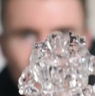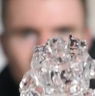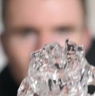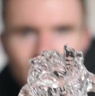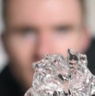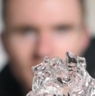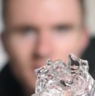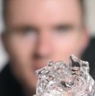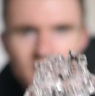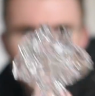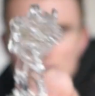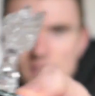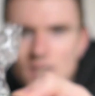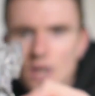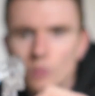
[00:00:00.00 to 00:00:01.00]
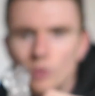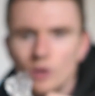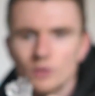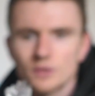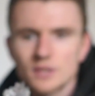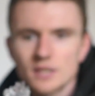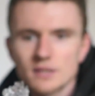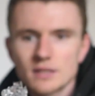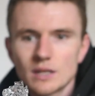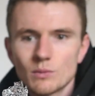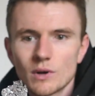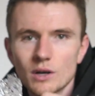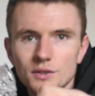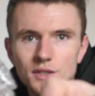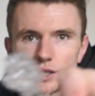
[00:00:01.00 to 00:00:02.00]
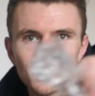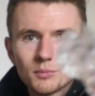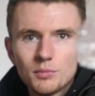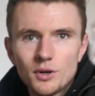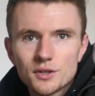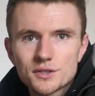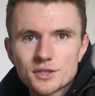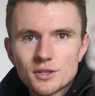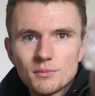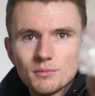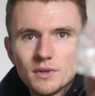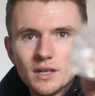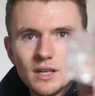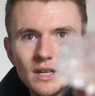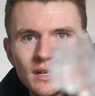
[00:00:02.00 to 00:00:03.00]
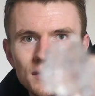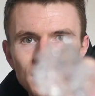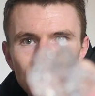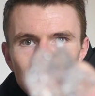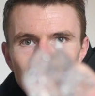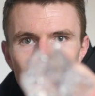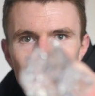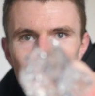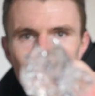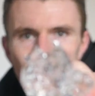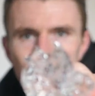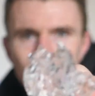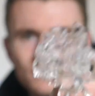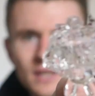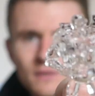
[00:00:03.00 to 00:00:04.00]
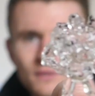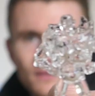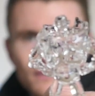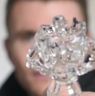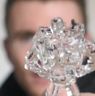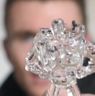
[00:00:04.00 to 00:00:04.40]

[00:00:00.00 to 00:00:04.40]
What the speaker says: I love it, and it says Walt Disney World at the bottom. Now there are loads of different